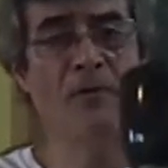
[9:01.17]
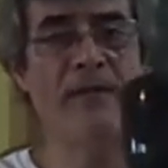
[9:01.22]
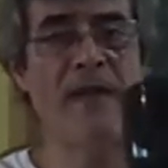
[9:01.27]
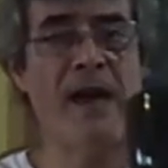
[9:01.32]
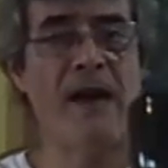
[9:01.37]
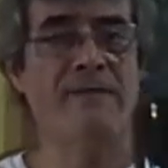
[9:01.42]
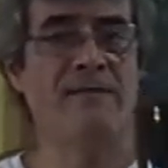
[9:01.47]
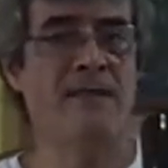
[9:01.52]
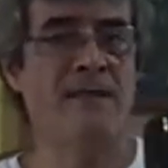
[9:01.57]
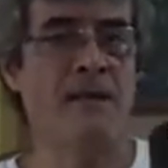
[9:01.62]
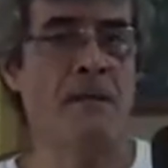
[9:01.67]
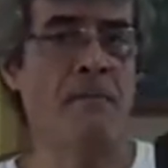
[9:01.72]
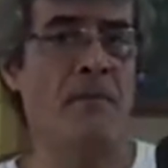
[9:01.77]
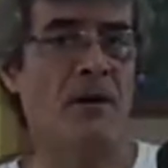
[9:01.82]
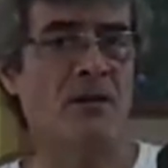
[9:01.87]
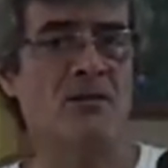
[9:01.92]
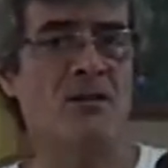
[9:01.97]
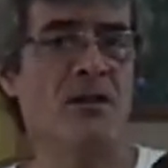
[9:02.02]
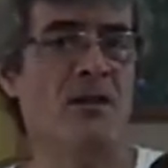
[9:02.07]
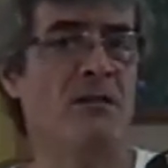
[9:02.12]
of that, the
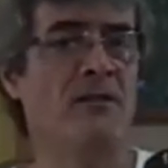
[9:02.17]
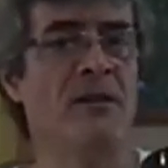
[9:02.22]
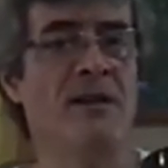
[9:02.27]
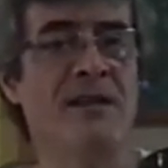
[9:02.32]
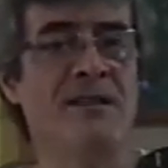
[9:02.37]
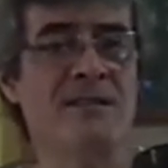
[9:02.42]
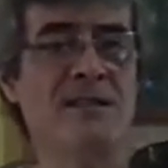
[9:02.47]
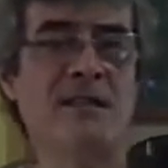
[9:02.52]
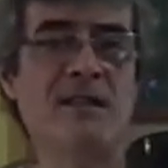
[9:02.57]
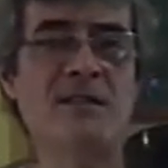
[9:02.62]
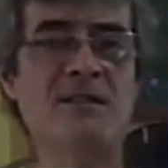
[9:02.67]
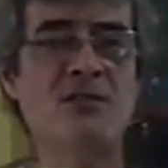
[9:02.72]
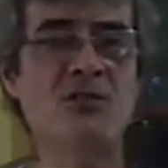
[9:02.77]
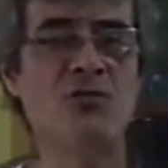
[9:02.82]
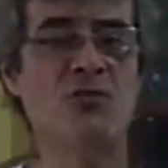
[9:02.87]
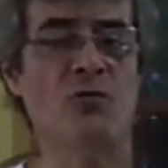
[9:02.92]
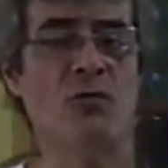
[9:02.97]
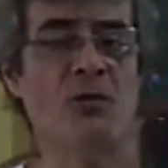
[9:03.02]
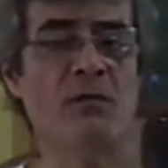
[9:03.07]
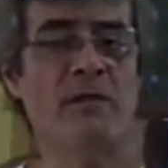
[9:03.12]
bartender, he's
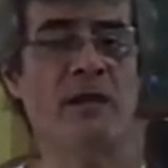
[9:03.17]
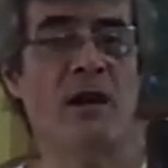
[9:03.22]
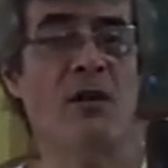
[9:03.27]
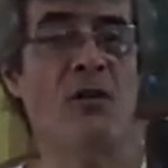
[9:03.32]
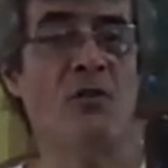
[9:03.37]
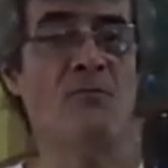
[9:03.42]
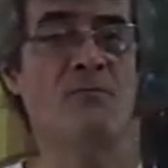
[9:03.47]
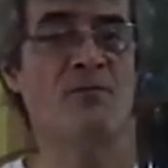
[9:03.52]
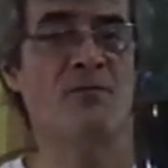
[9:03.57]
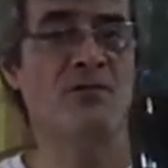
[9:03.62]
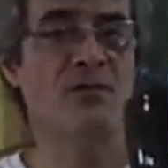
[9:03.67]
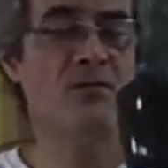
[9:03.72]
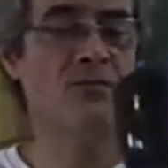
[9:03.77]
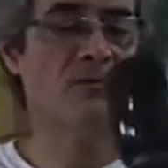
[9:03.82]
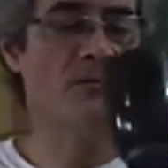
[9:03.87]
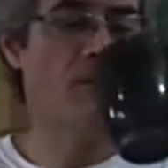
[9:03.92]
listening to all that conversation.